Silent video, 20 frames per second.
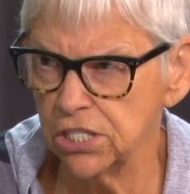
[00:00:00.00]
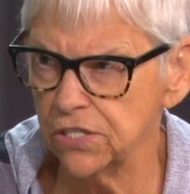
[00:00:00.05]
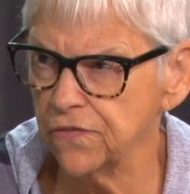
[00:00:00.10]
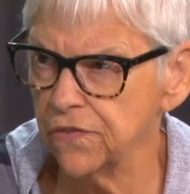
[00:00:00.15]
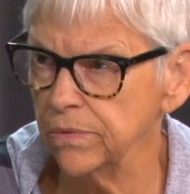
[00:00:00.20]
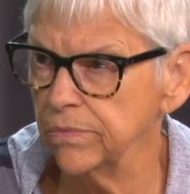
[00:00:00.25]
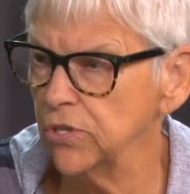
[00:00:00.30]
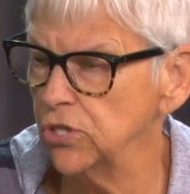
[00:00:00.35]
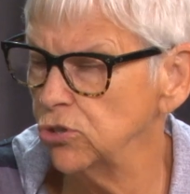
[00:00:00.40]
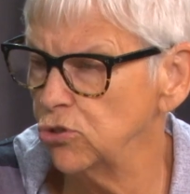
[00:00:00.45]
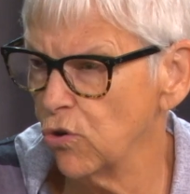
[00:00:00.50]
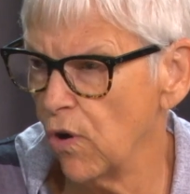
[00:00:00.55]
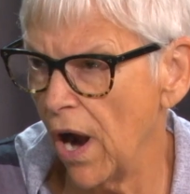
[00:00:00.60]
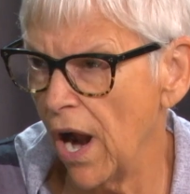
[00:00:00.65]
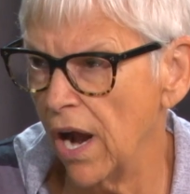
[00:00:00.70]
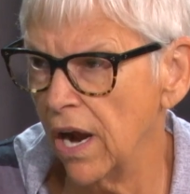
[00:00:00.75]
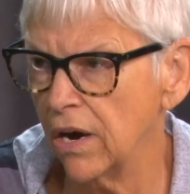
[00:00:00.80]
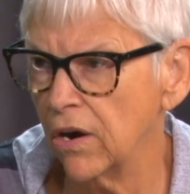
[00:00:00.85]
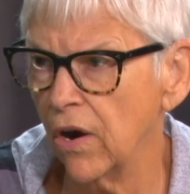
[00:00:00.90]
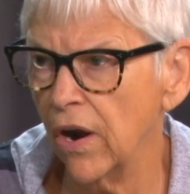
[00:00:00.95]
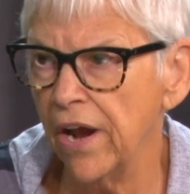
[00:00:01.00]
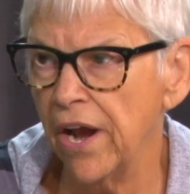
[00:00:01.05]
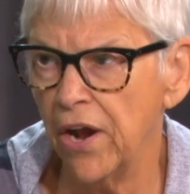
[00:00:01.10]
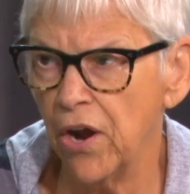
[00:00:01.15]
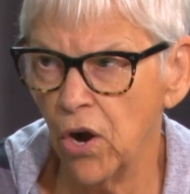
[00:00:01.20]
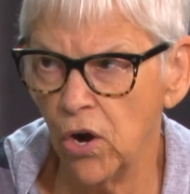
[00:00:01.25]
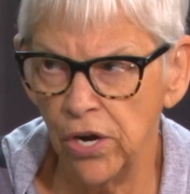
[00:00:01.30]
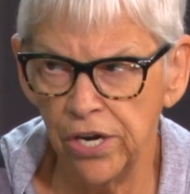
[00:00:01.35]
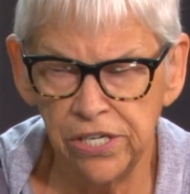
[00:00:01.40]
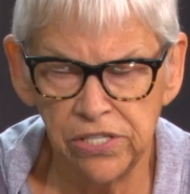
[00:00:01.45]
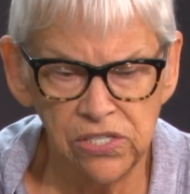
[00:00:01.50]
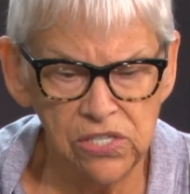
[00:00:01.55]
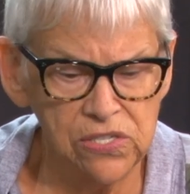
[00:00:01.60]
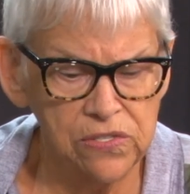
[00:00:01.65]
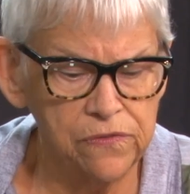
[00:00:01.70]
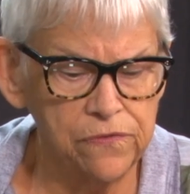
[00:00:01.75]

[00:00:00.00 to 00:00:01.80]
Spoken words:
from the drier areas